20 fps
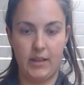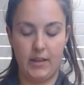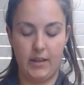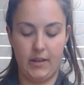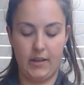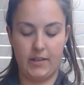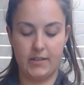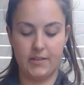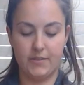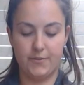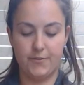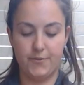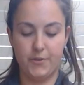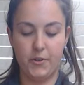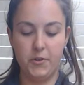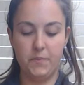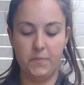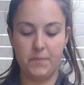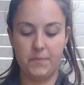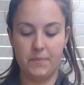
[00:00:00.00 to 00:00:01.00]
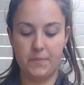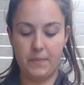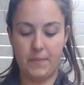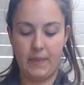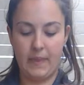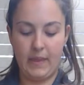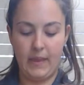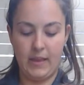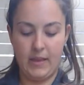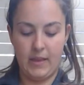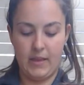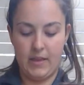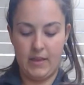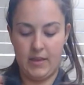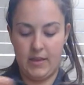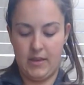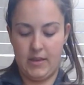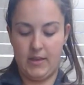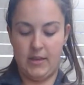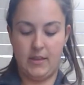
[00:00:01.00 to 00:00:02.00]
Nice and firm.
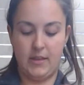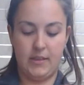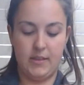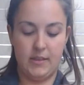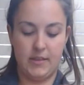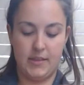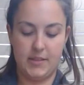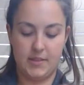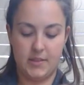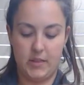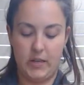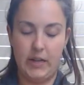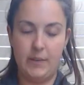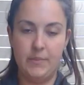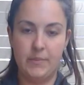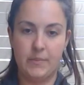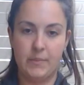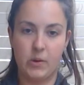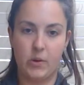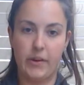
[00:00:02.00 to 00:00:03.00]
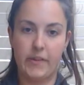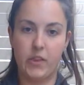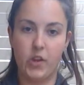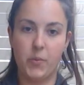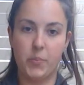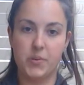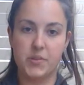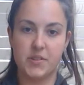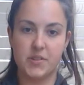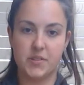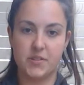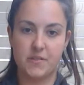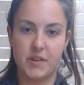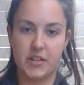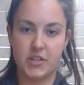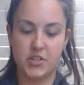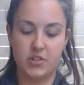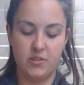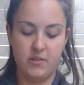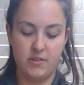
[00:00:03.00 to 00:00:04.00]
This time, going the opposite
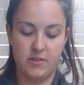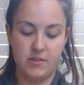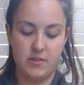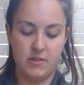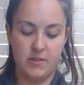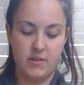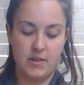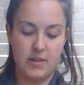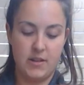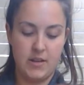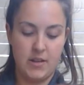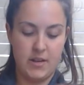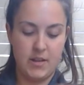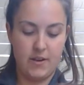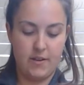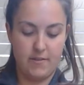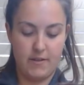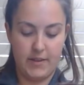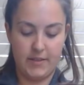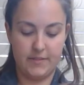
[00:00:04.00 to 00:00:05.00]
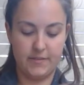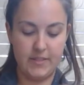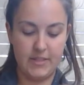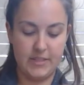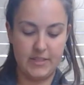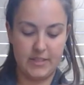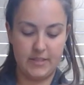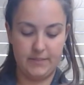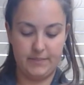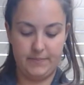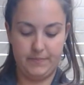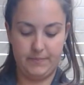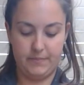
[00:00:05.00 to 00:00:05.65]
direction, around the wrist,